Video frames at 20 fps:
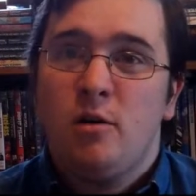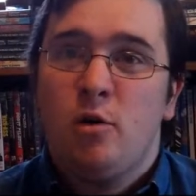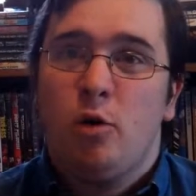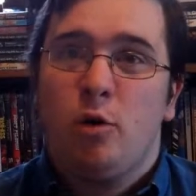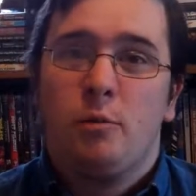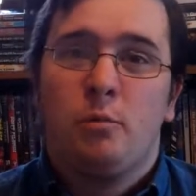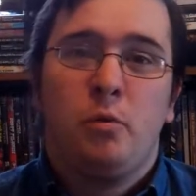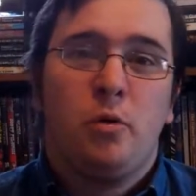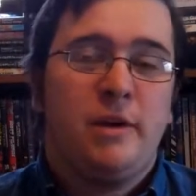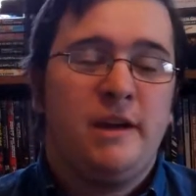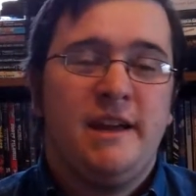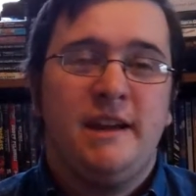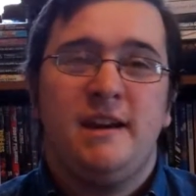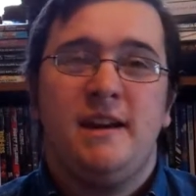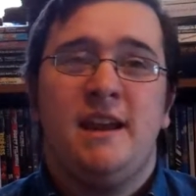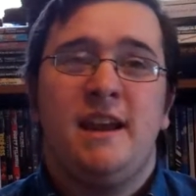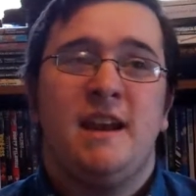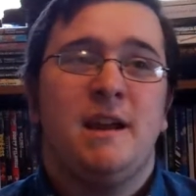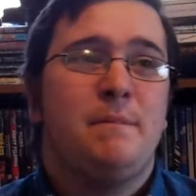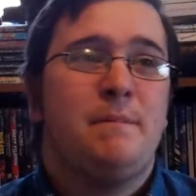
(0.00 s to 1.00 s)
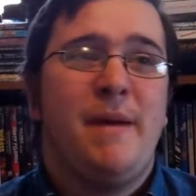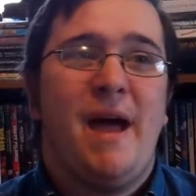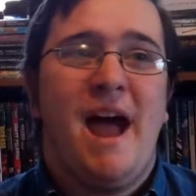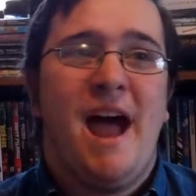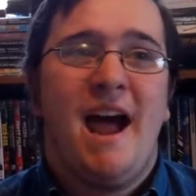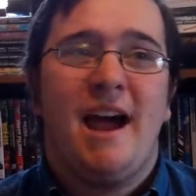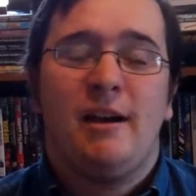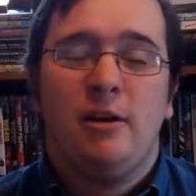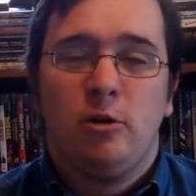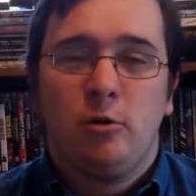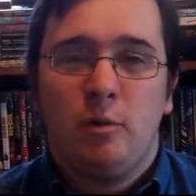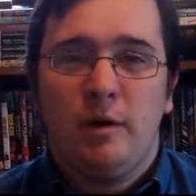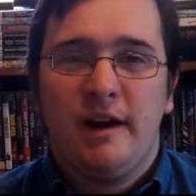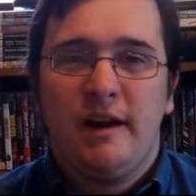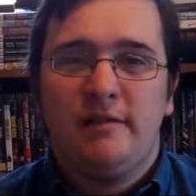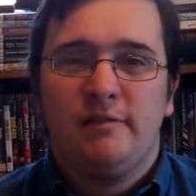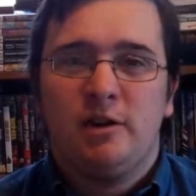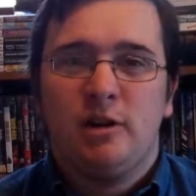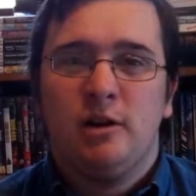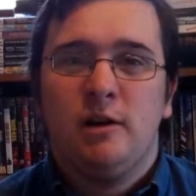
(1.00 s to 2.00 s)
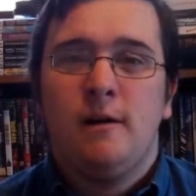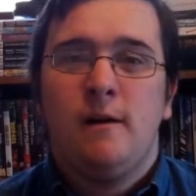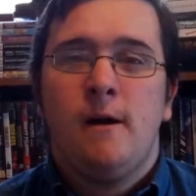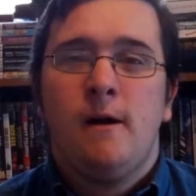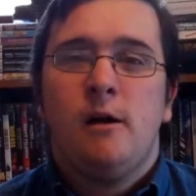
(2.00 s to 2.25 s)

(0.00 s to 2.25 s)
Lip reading: or put it in a bag or whatever.